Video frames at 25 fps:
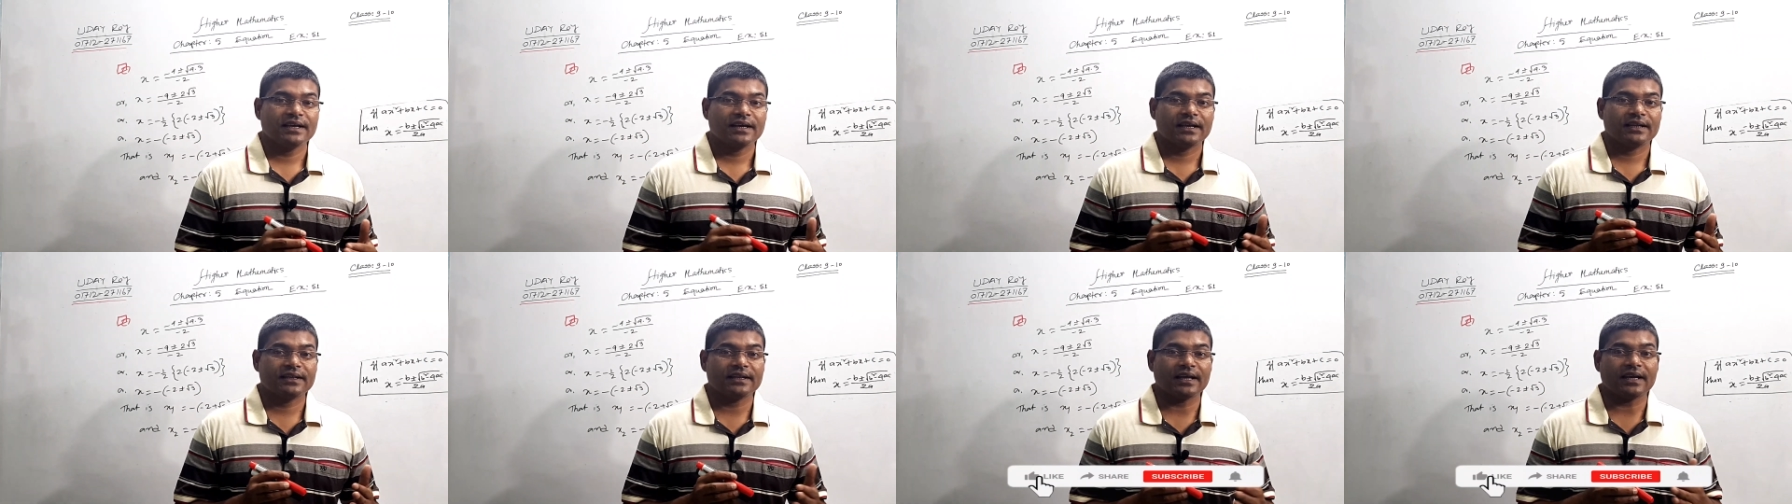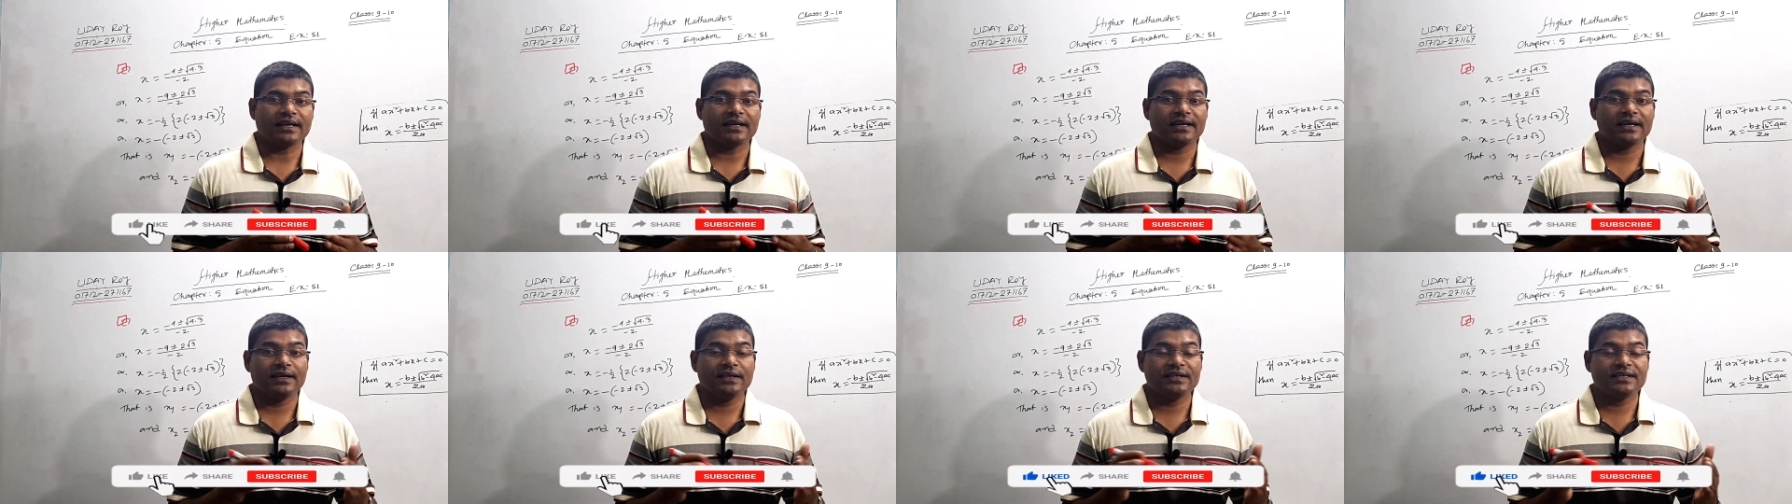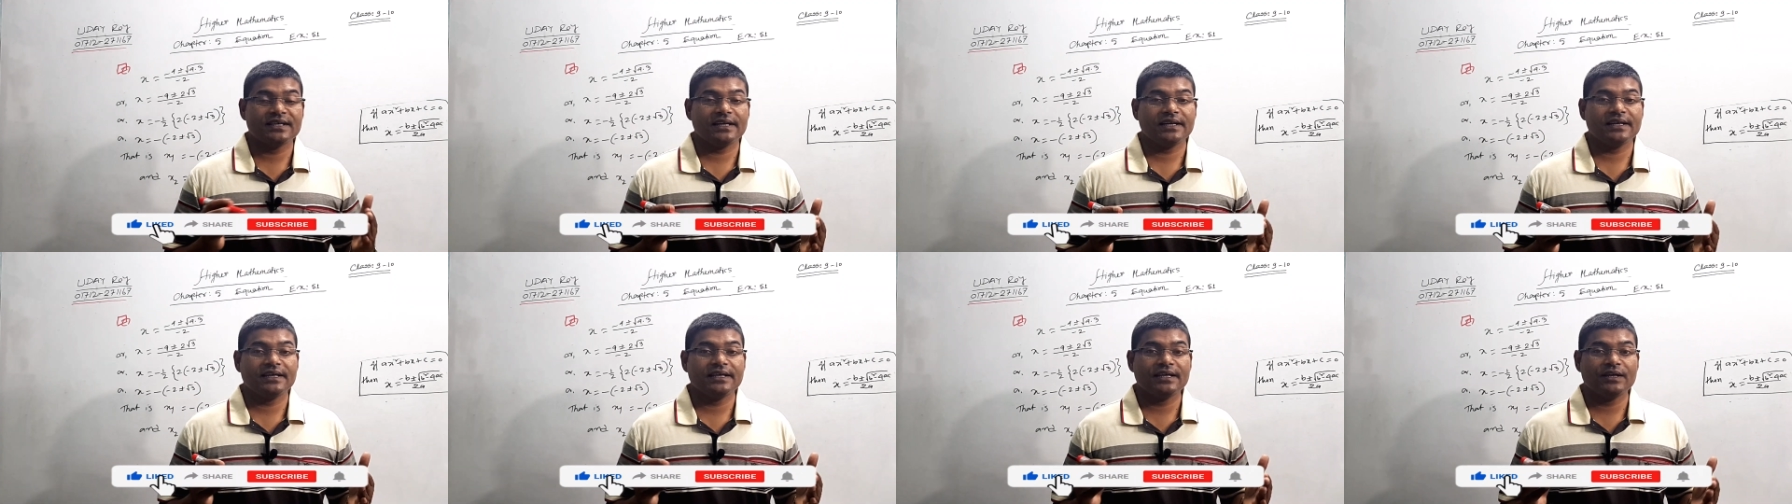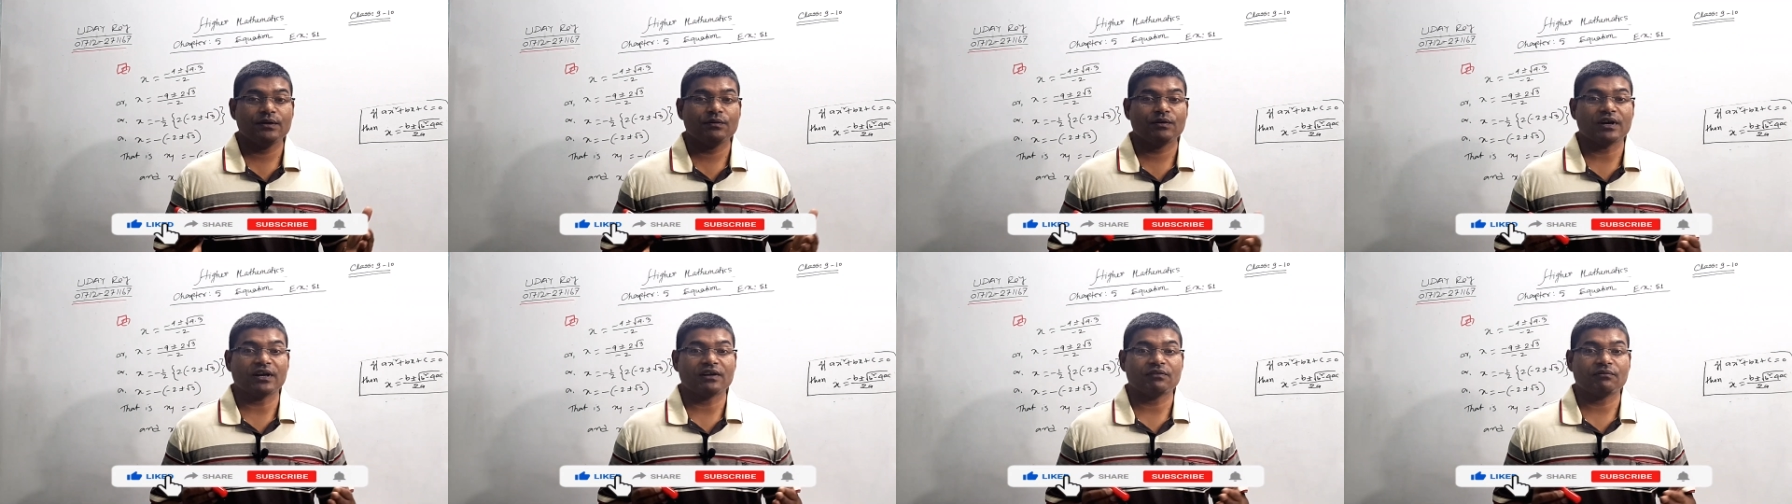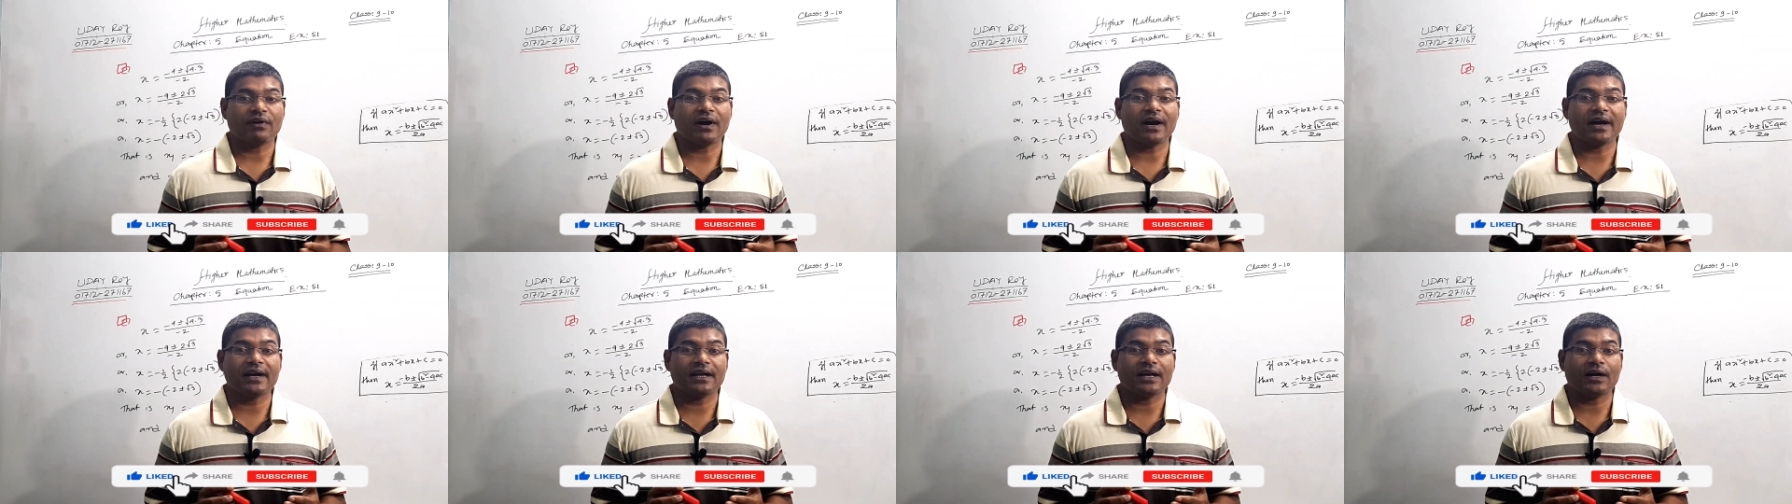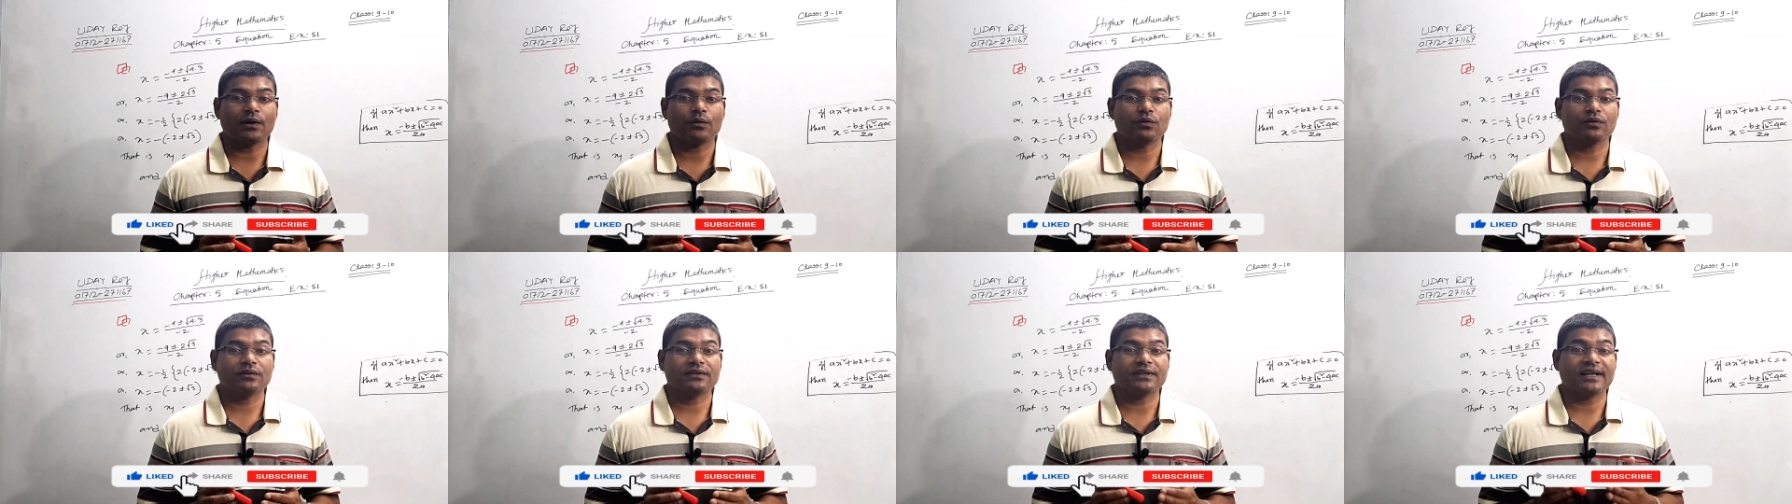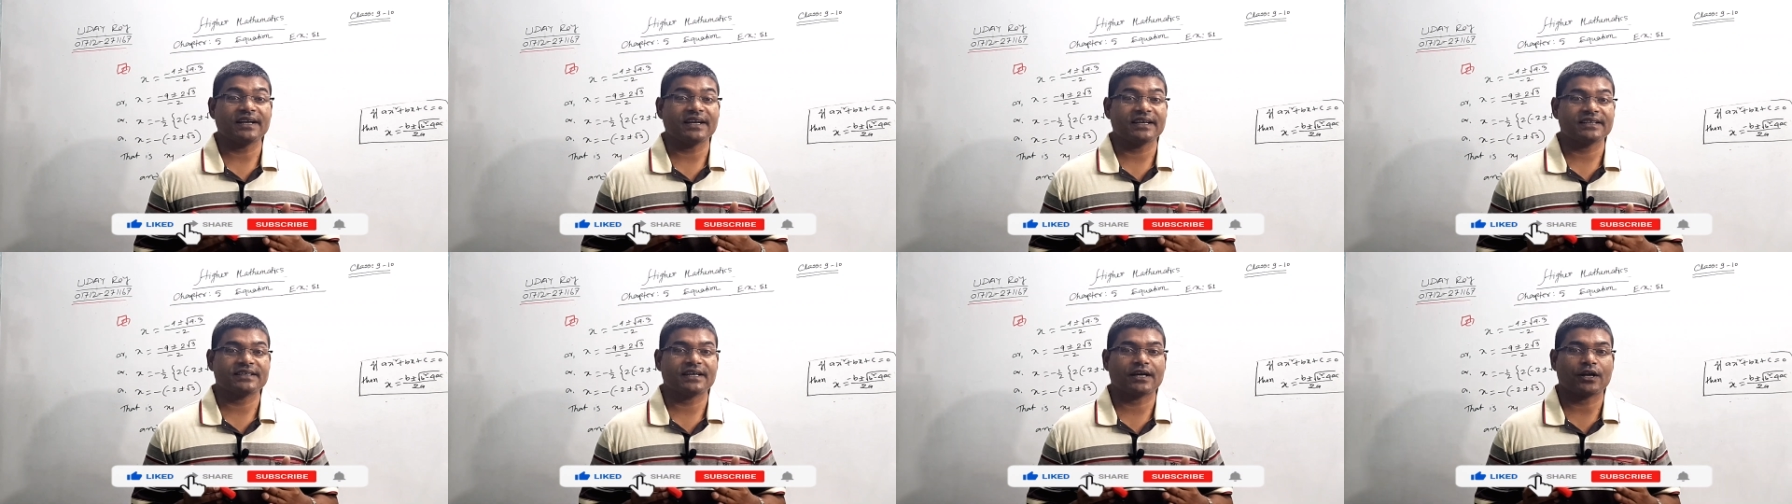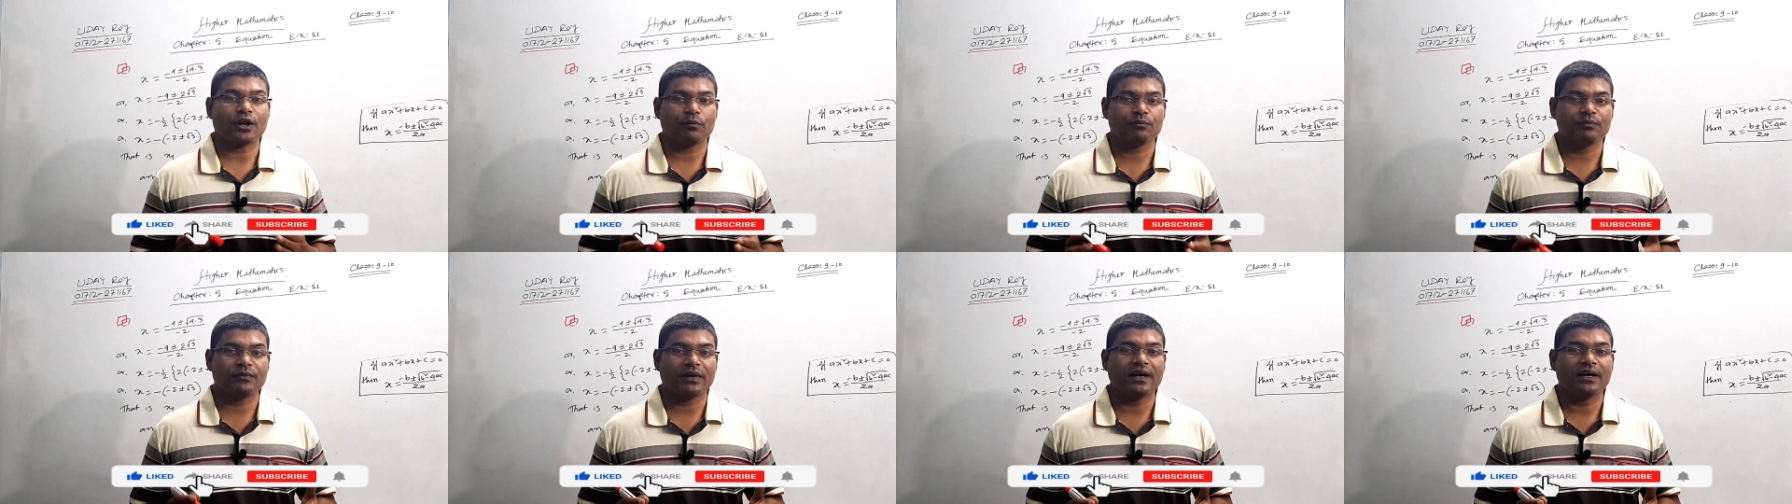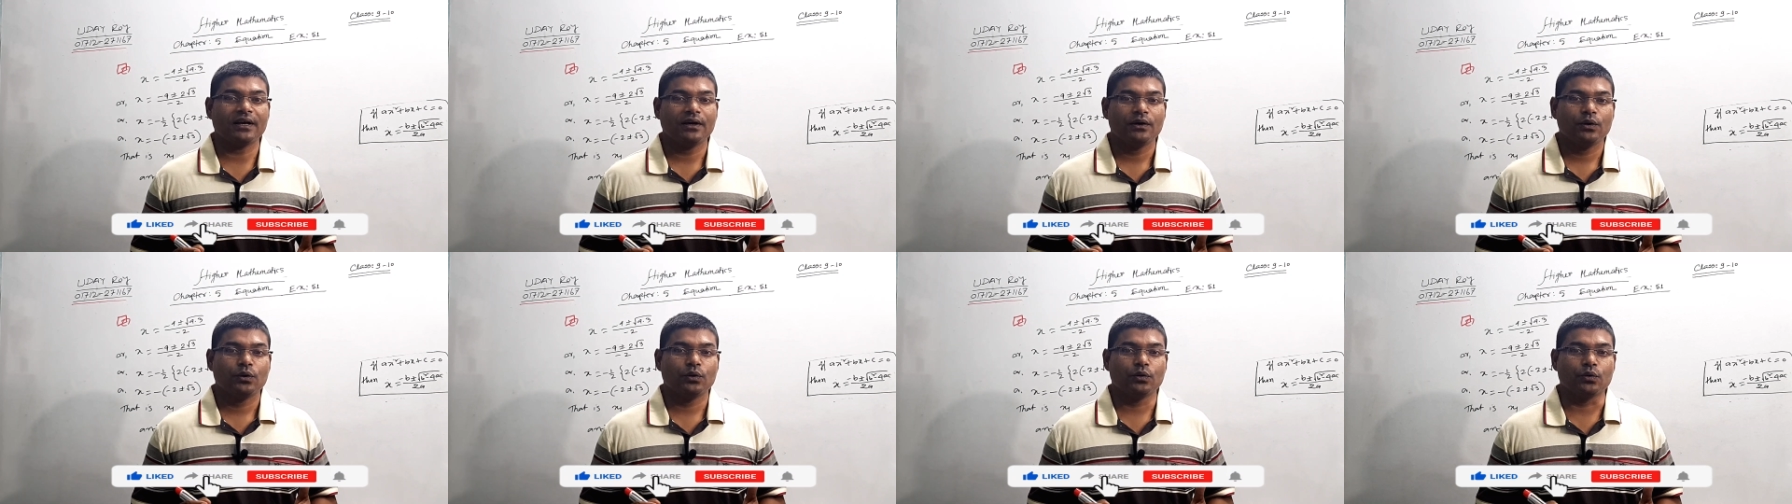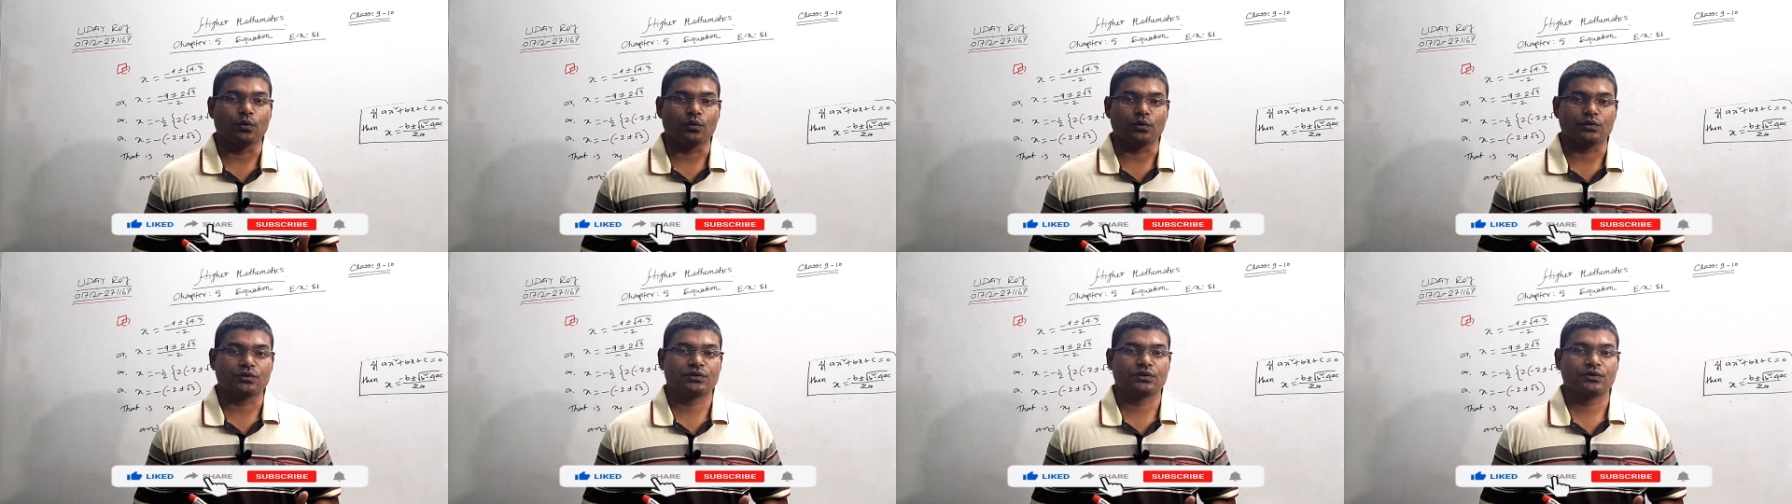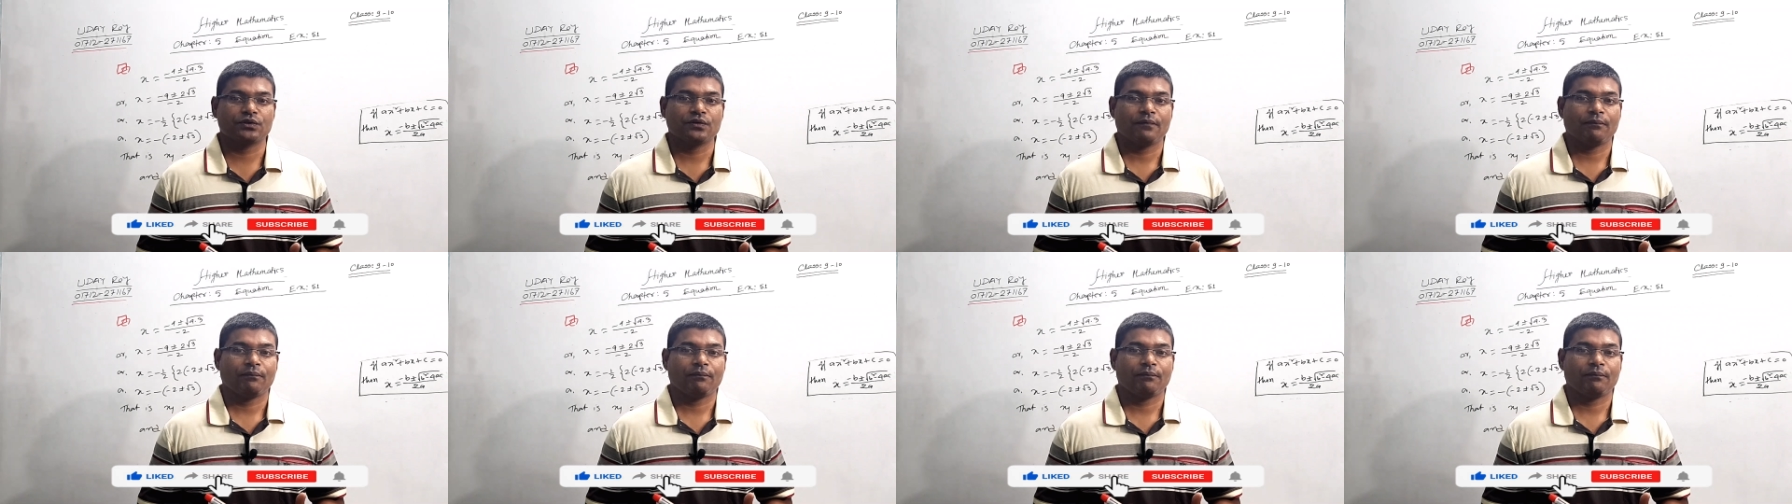then easily you can find out the nature of the roots.